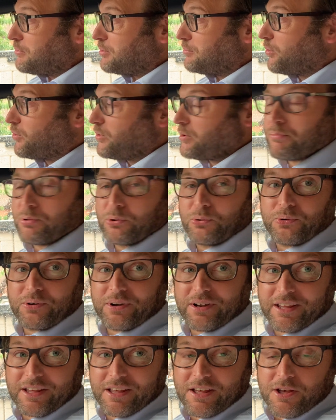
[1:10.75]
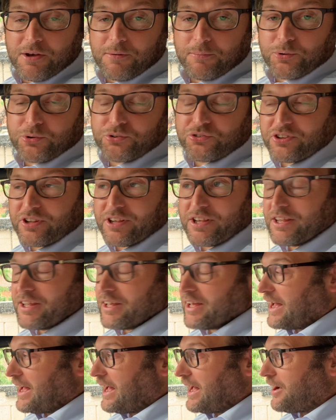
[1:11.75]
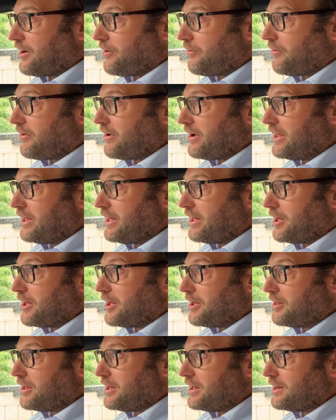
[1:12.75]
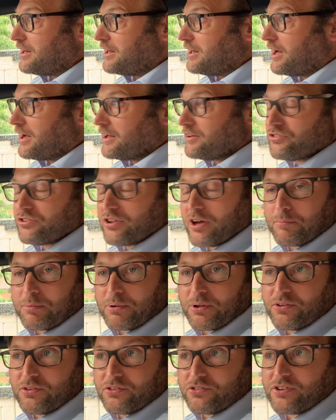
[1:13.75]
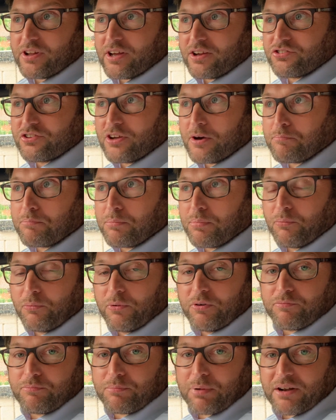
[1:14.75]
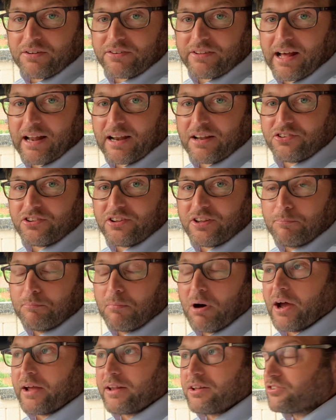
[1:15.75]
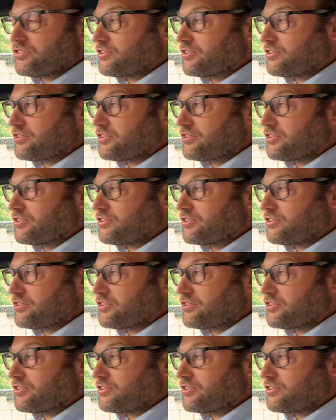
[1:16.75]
But more importantly, we'll see how it lines up and stacks up with practicality in mind.